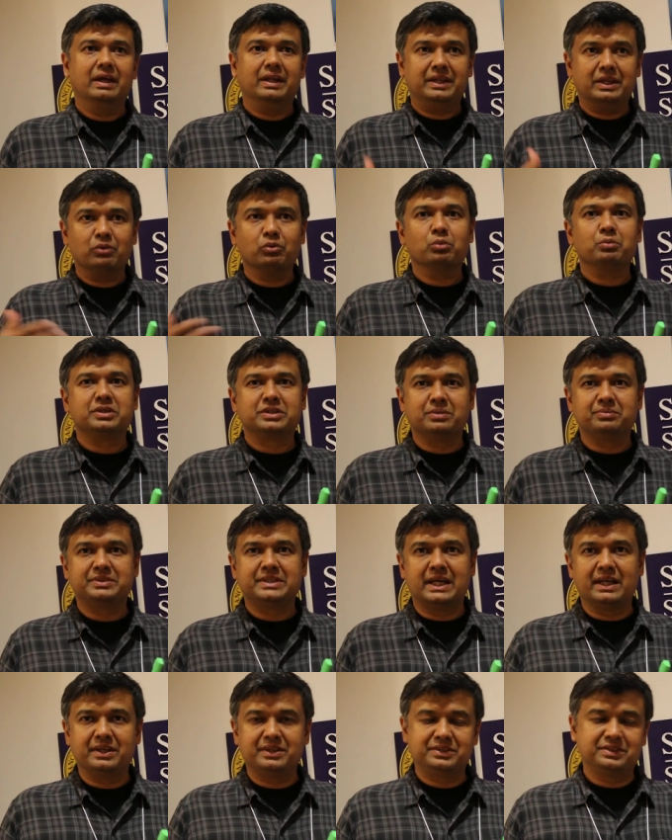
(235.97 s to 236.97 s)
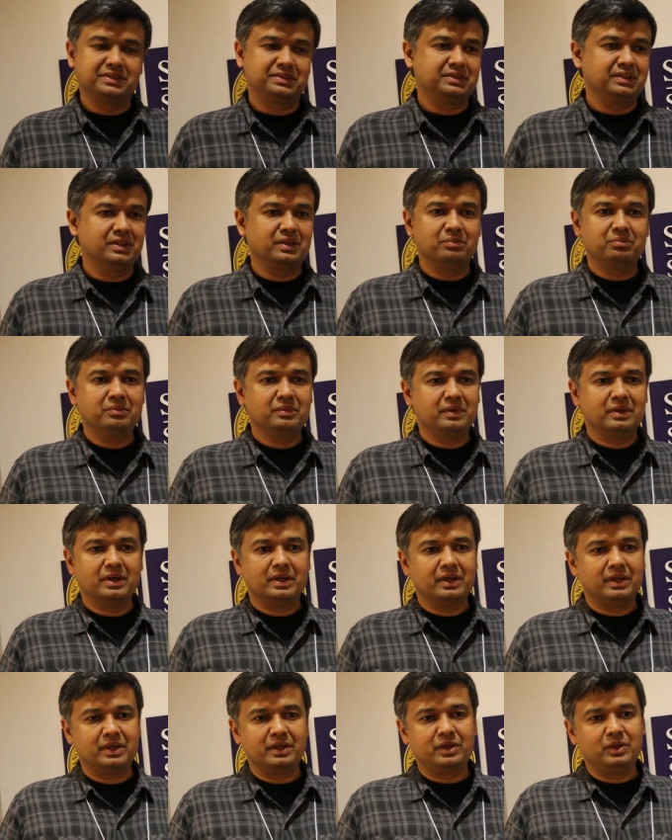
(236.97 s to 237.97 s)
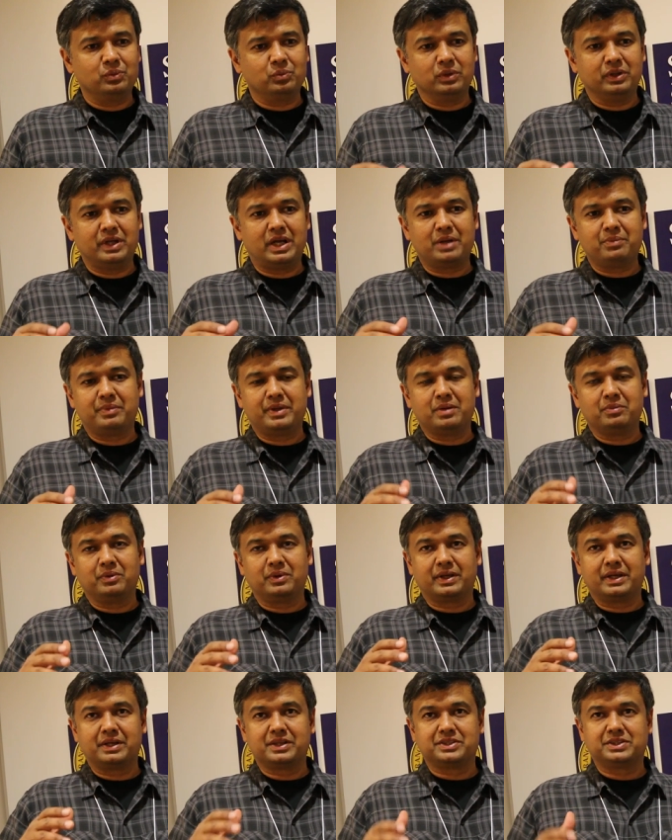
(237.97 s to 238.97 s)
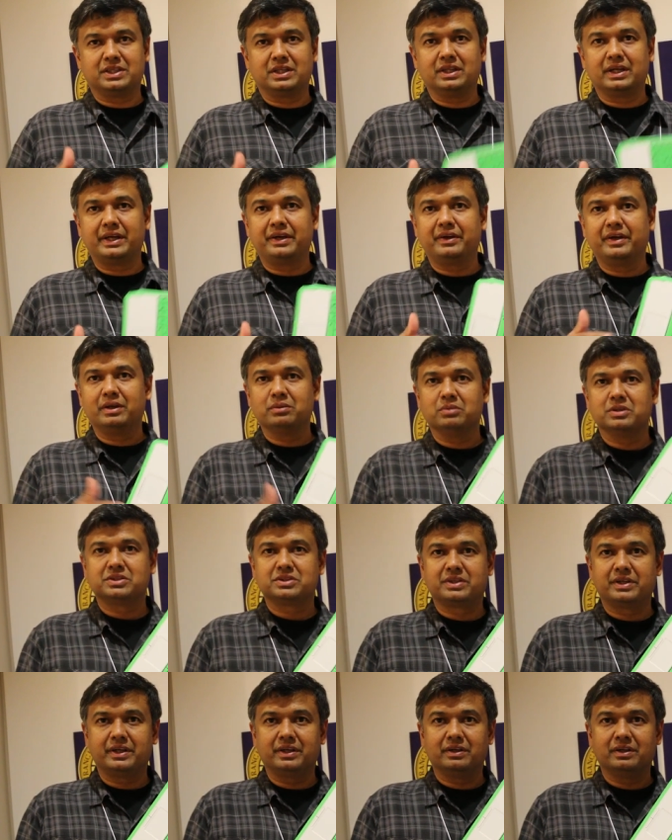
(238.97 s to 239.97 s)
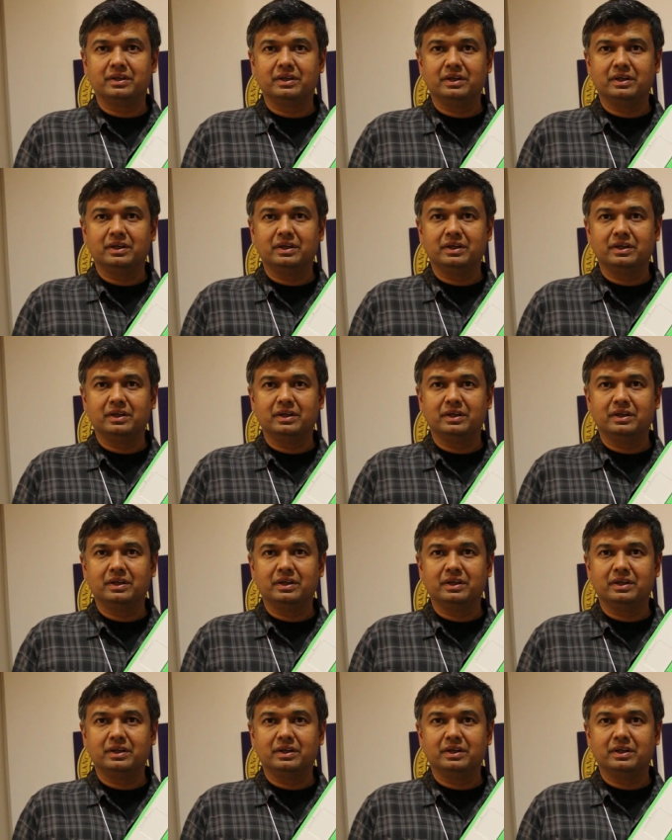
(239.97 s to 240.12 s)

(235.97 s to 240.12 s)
There will be some challenges, you know. You will not be able to get a sunlight readable screen.